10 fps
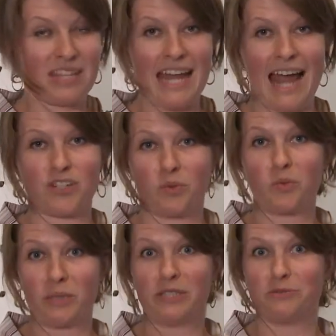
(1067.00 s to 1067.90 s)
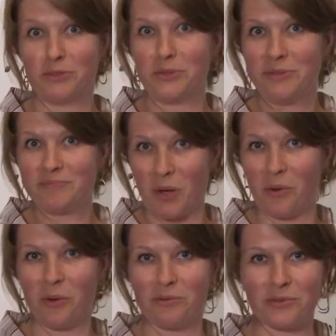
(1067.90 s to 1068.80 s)
actual real food, a
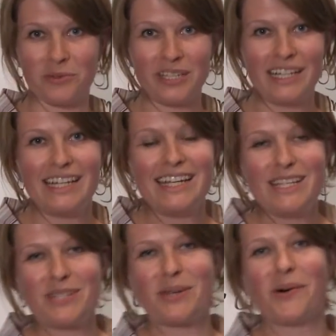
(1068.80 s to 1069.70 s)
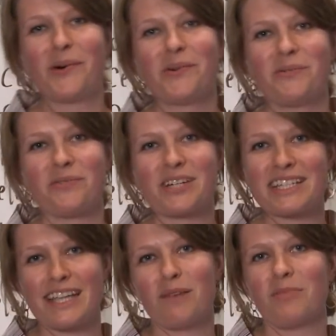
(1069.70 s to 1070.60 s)
whole food. So for
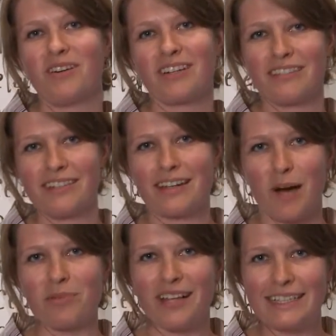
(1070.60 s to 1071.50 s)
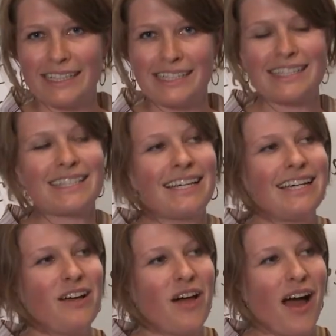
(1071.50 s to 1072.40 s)
example, I'll give you a couple ideas.
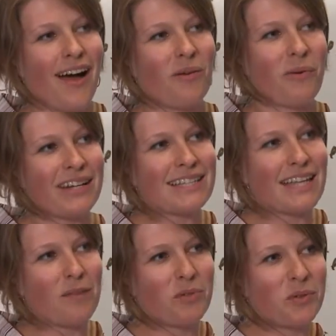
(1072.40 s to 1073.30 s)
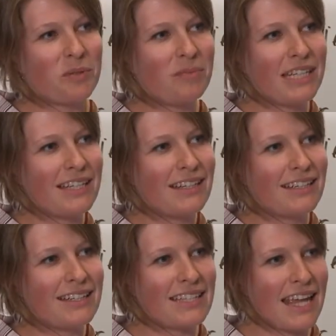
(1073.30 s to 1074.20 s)
One example would
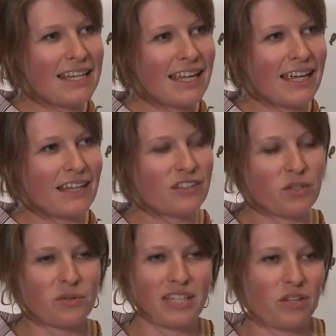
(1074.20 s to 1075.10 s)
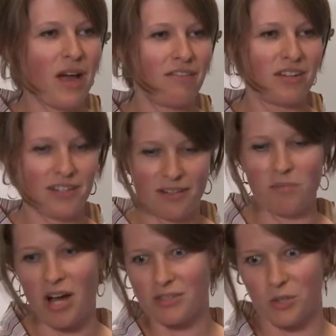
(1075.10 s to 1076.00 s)
be say you have a
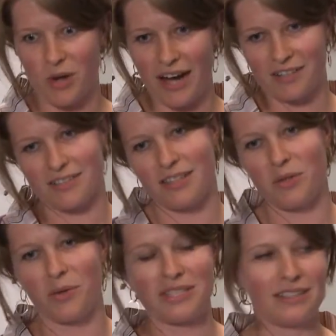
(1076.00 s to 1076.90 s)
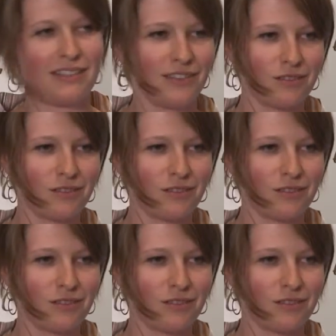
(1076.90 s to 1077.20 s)
box of crackers that you always eat,